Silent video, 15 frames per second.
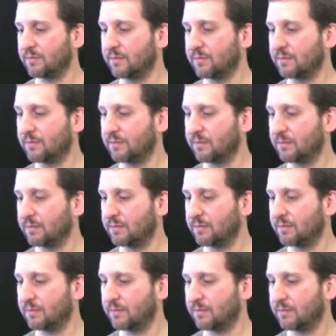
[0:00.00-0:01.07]

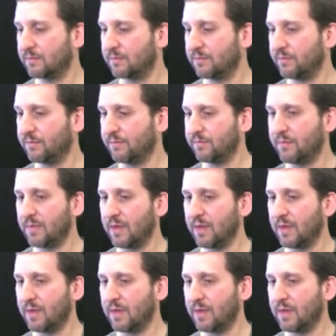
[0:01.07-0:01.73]
No one is speaking in this clip.